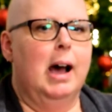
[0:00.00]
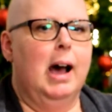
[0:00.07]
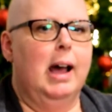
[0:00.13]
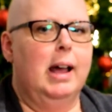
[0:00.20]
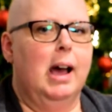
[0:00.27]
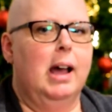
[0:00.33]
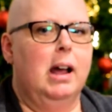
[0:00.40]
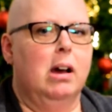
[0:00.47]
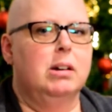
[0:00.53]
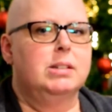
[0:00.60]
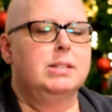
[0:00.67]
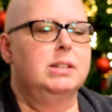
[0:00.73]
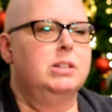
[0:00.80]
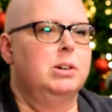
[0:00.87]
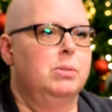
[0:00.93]
I
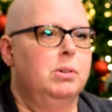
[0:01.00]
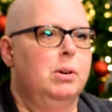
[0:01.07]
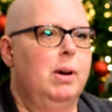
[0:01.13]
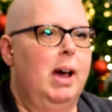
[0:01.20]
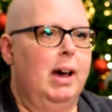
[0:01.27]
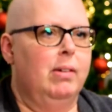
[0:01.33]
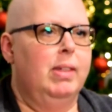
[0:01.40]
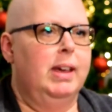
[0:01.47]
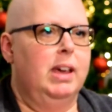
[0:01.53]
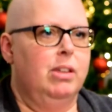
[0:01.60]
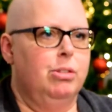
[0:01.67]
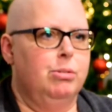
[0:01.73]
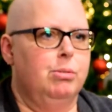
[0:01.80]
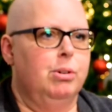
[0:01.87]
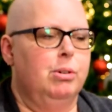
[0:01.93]
honestly don't know how they
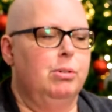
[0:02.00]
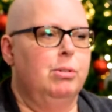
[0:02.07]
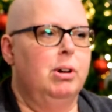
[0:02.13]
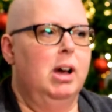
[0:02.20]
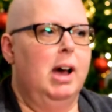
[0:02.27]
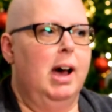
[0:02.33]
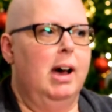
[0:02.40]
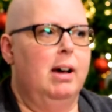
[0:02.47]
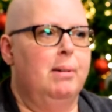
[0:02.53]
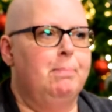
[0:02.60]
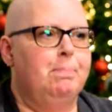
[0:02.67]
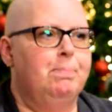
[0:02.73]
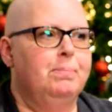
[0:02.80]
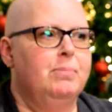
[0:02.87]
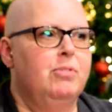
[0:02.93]
get through.
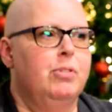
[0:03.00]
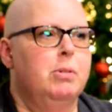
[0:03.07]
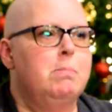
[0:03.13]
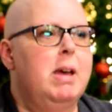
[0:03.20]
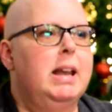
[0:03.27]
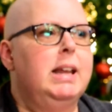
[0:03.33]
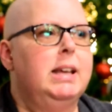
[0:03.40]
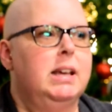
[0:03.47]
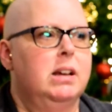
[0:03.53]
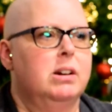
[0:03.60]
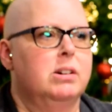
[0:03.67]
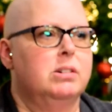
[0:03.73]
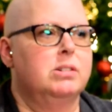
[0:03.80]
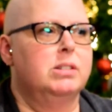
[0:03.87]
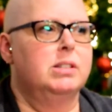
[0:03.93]
For many
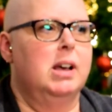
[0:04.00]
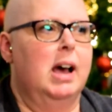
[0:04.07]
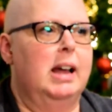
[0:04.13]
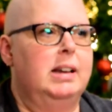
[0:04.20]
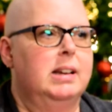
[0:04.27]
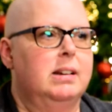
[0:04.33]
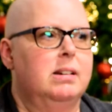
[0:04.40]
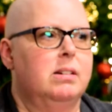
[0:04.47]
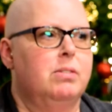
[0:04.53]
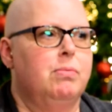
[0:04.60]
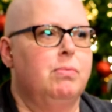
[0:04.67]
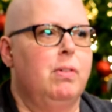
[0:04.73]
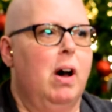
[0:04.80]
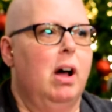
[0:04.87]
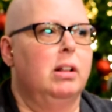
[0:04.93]
years, I didn't
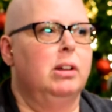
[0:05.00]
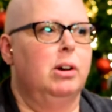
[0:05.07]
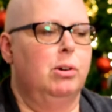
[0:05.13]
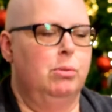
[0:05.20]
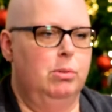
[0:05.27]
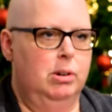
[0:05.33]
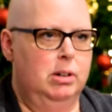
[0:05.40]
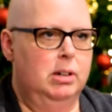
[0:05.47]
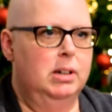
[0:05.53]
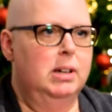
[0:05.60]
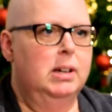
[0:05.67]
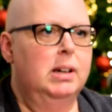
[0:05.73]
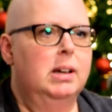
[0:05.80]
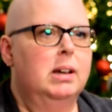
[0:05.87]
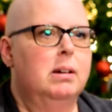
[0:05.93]
follow
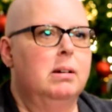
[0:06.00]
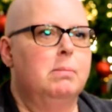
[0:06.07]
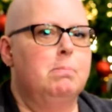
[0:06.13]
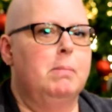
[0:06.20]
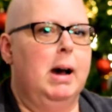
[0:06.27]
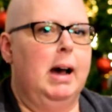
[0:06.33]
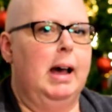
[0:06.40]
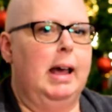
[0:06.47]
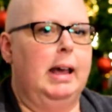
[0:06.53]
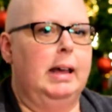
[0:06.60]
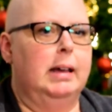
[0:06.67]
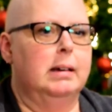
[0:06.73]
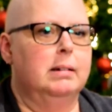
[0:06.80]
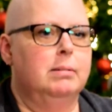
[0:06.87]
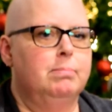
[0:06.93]

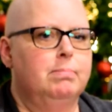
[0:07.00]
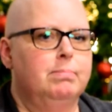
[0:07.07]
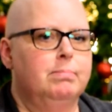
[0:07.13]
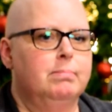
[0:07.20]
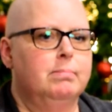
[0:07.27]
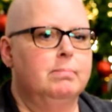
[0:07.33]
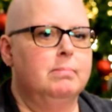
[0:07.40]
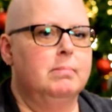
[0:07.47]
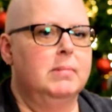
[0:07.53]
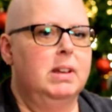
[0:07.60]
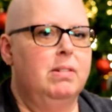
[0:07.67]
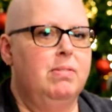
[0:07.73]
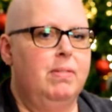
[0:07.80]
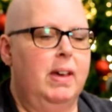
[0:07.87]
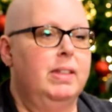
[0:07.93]
my
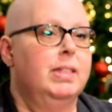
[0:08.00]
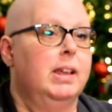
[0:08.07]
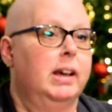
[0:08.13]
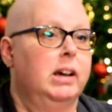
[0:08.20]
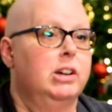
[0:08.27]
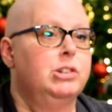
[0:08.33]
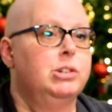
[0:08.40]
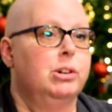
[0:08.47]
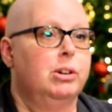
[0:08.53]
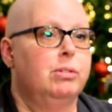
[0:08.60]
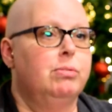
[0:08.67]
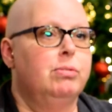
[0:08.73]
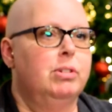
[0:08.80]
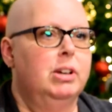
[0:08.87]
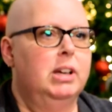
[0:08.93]
faith like I should have.